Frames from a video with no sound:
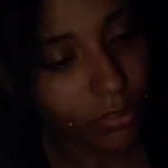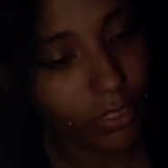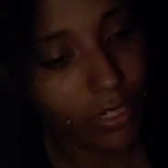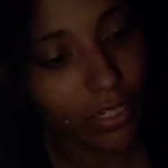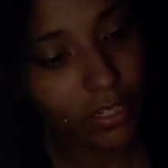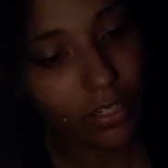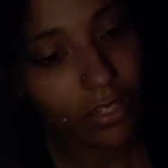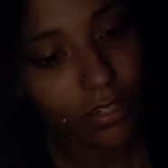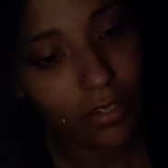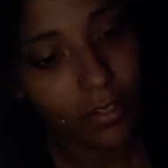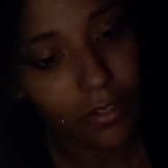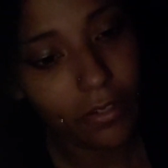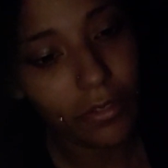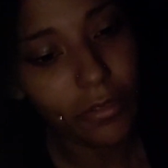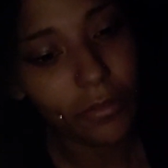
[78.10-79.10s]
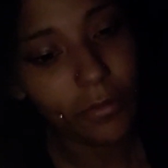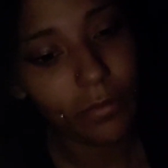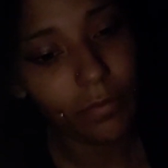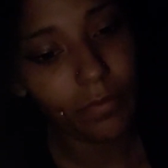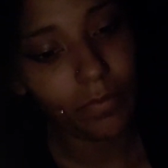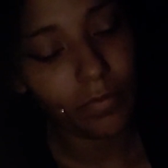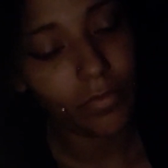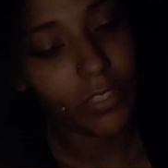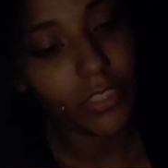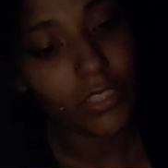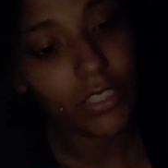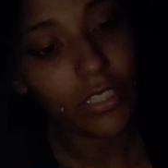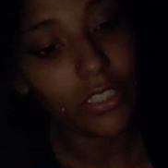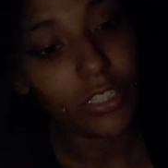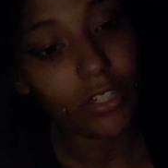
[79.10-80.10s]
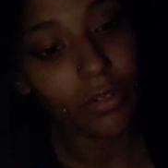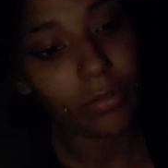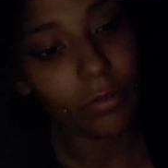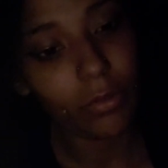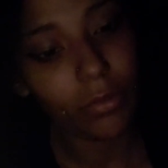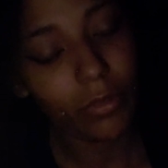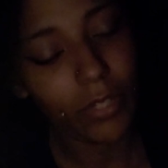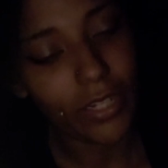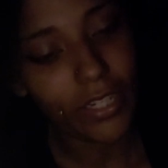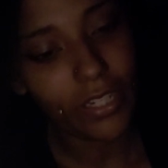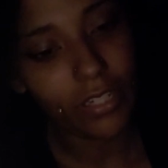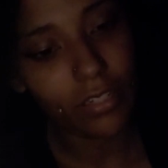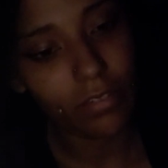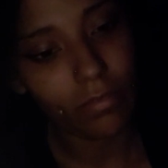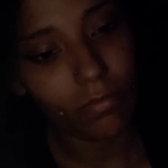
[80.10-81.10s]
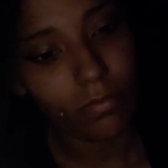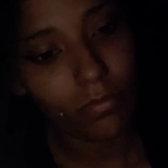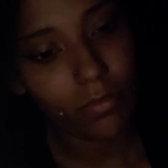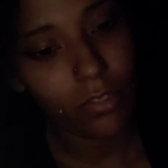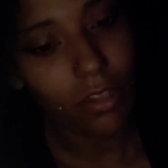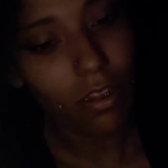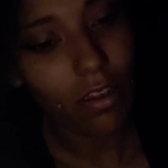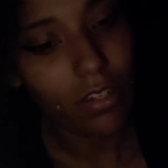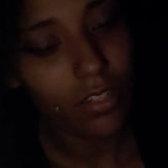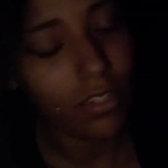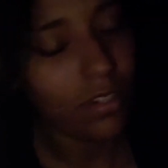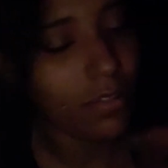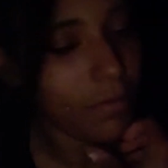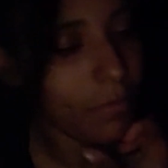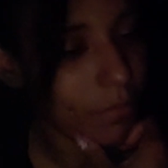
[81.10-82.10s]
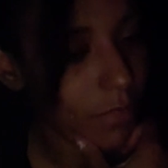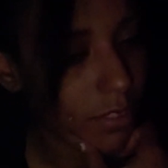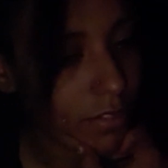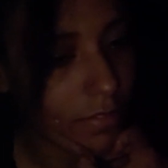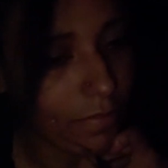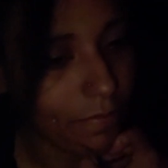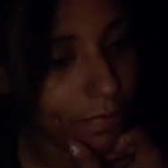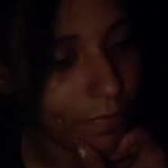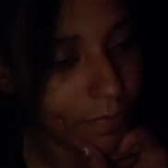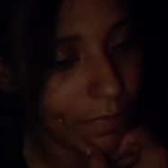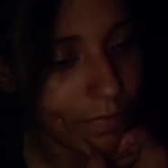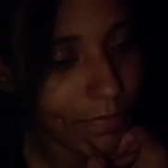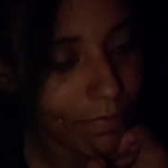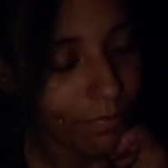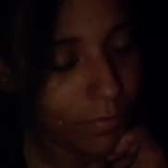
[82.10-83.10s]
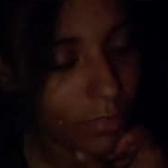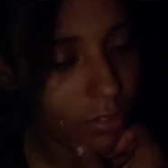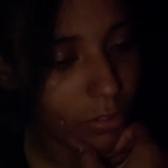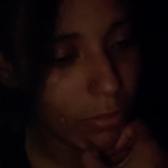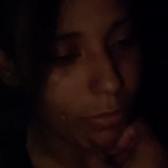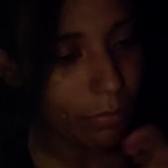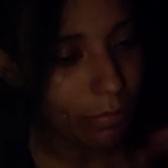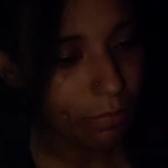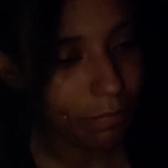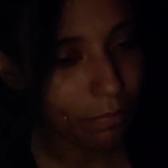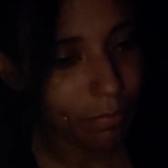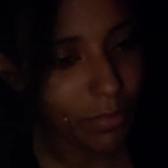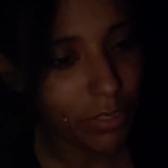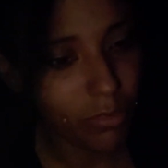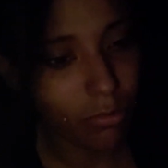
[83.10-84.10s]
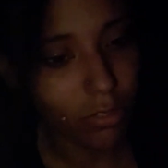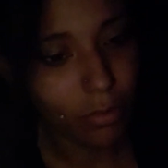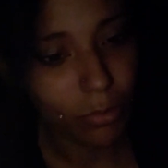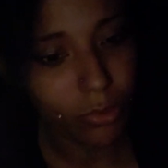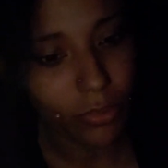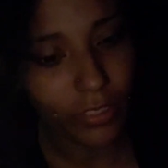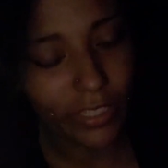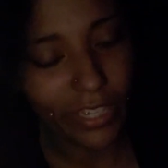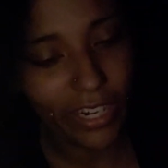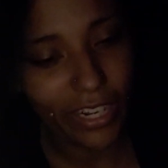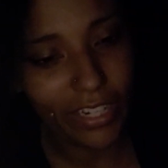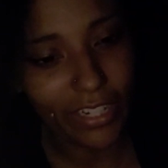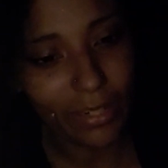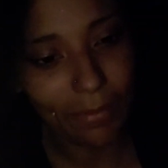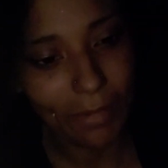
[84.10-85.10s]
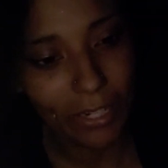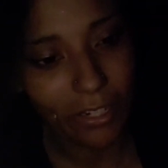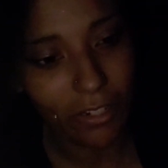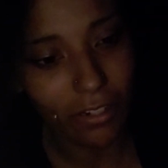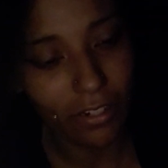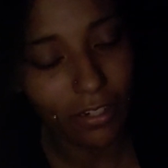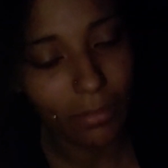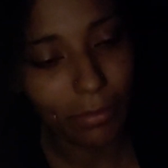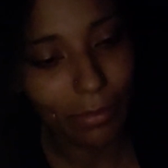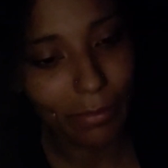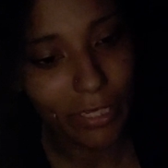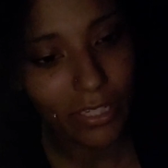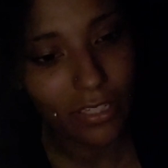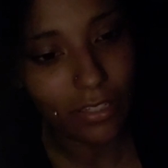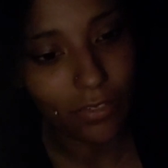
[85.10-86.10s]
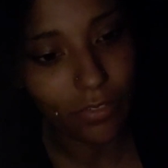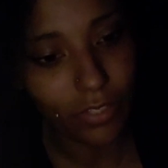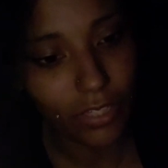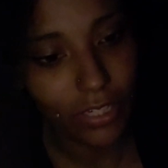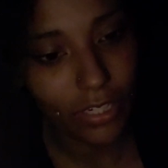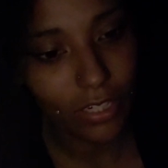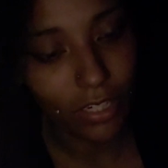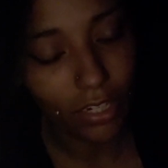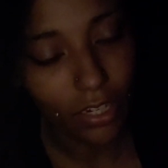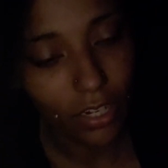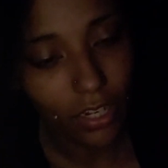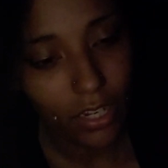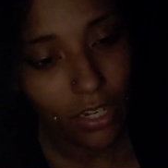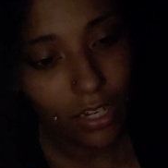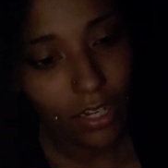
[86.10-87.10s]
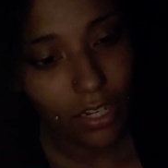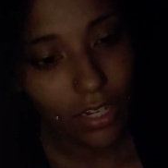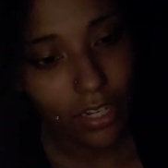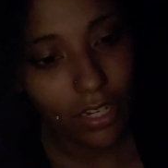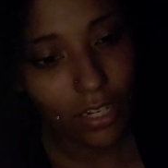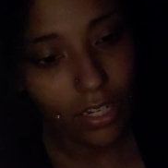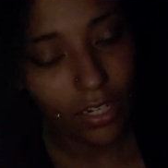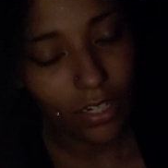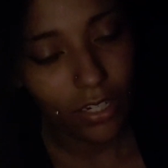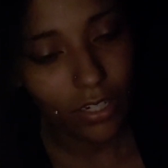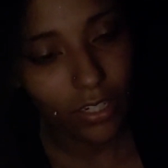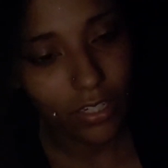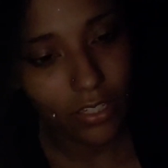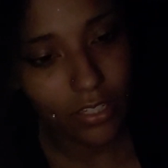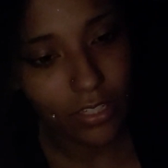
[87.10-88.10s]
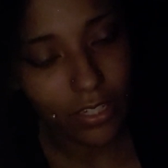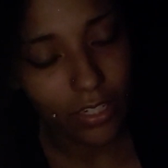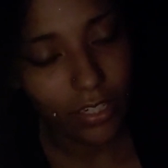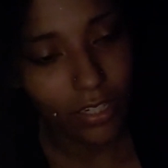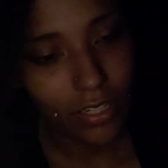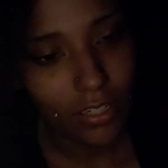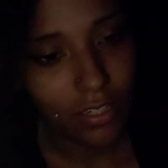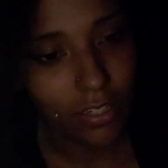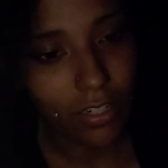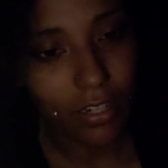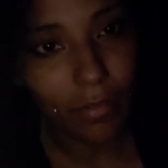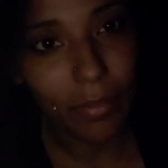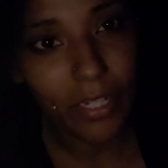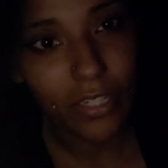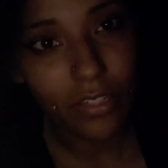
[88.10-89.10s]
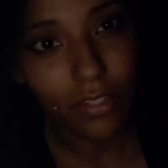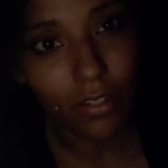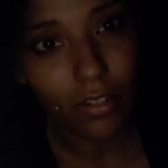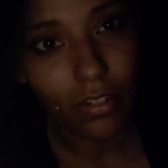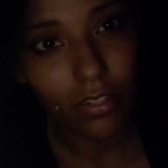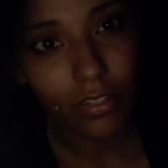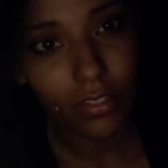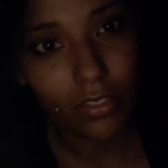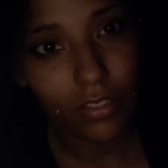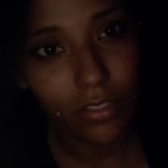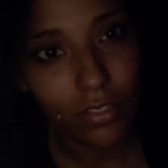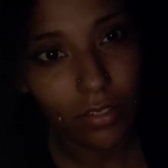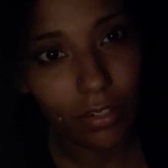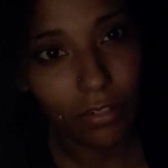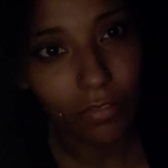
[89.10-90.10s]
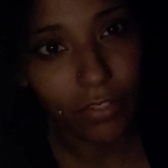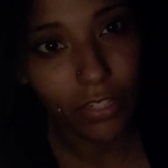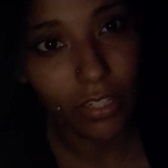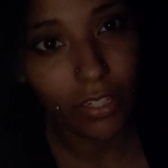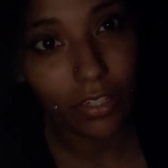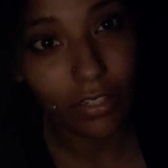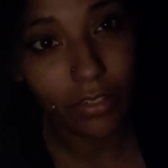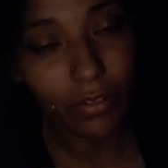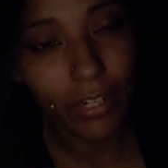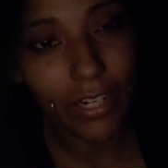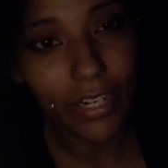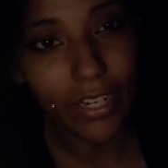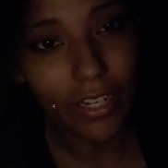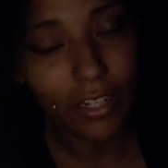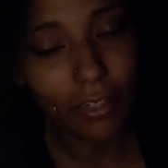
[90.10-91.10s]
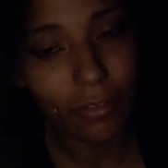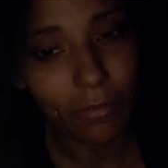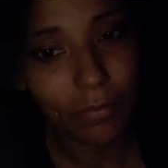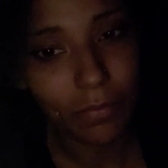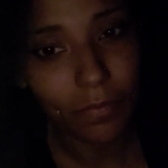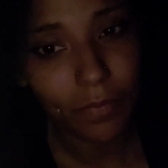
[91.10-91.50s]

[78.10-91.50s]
or like just in general, I can talk to them and you know be normal, and then I get in my car by myself again and it's like none of my songs are feeling good right now.